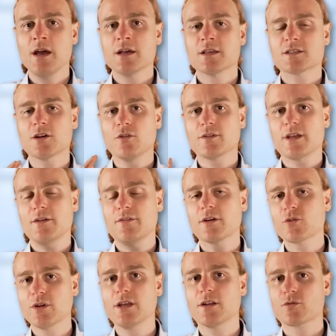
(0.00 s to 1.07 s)
So they have a
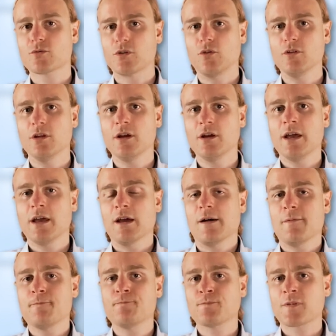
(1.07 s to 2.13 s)
critical role.
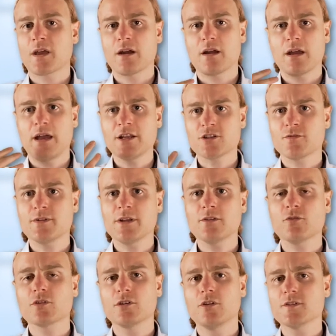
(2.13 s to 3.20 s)
Edge of
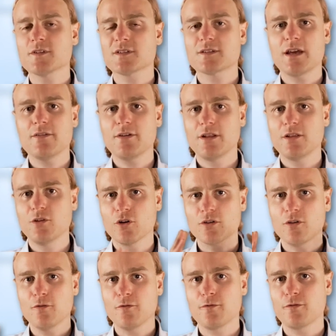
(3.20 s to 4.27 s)
network nodes, they have a lot
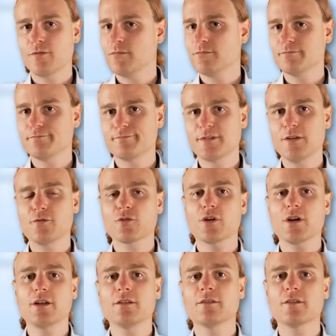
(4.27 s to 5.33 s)
of
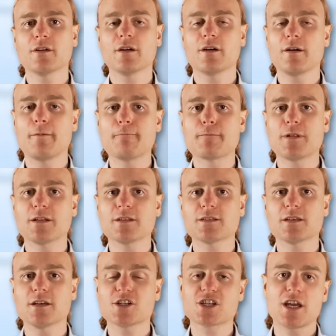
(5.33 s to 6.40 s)
different, let's
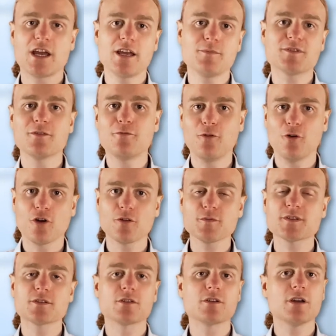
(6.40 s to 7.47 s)
say, shapes and
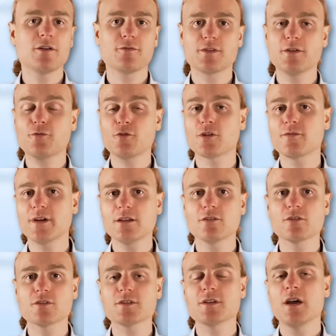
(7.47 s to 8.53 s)
forms. So you have different
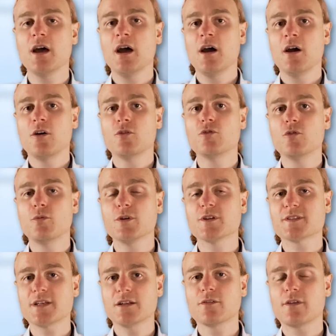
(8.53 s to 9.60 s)
vendors who will
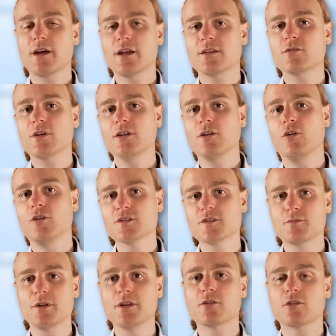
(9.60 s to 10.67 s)
sell you that. You can also
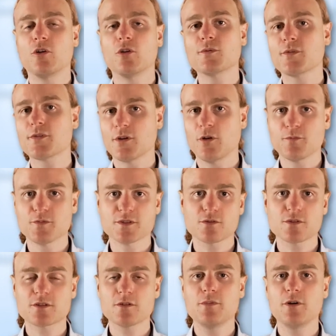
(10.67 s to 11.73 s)
build your own with open
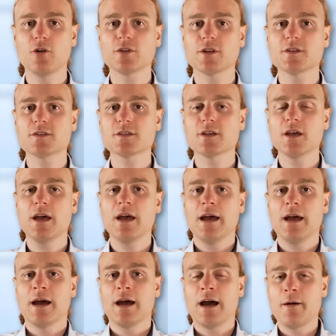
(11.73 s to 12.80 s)
source components.
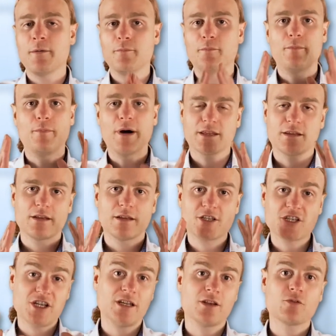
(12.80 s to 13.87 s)
But in
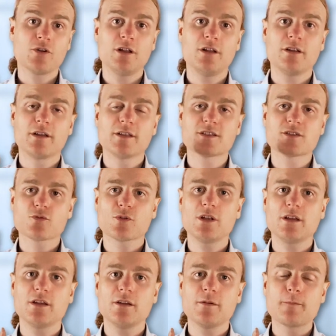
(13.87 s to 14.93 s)
general, it's
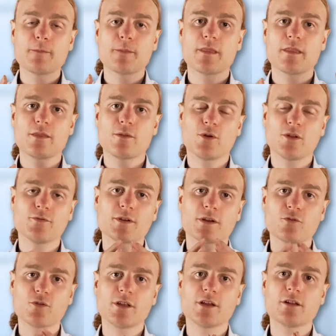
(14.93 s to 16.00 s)
really one of the
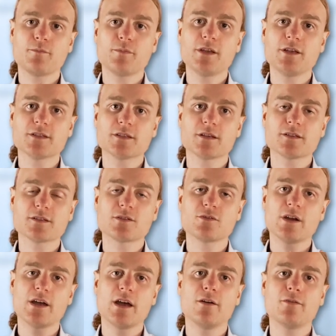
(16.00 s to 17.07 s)
critical pieces you
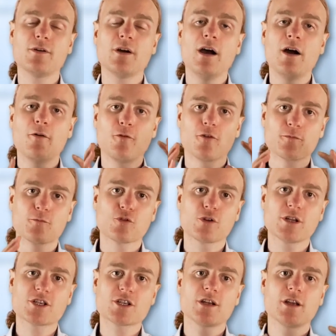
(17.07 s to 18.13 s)
have for
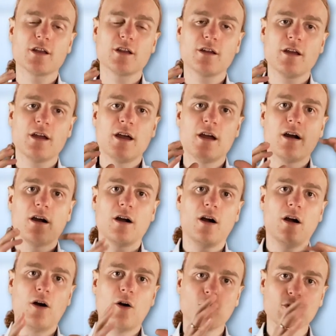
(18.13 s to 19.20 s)
bridging
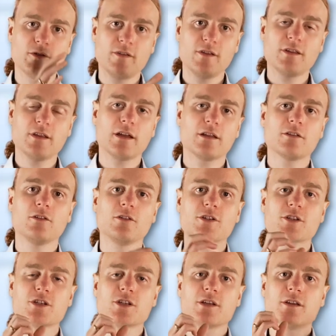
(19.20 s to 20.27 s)
OT
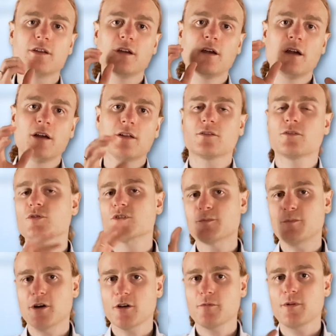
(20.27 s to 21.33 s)
technology to
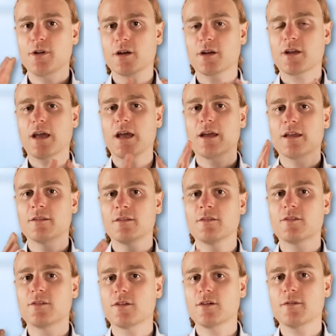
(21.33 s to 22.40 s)
Sparkplug,
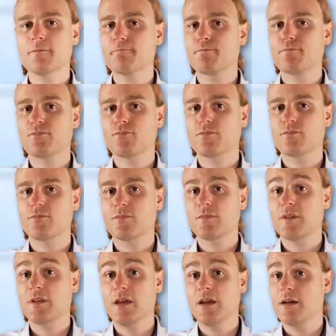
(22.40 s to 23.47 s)
and
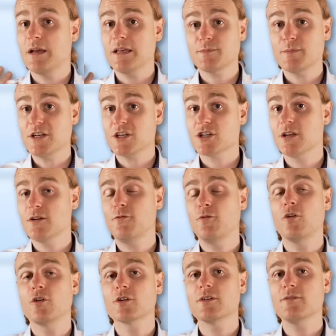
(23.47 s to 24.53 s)
especially
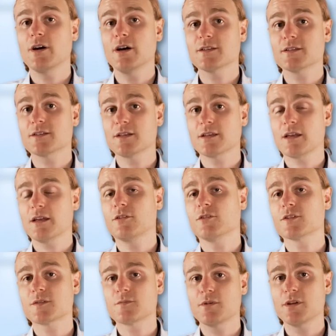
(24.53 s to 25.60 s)
for devices that
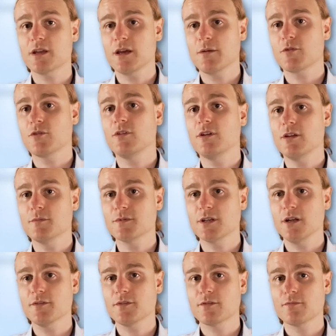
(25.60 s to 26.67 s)
cannot speak MQTT
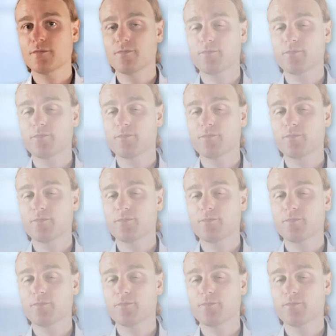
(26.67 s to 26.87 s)
themselves.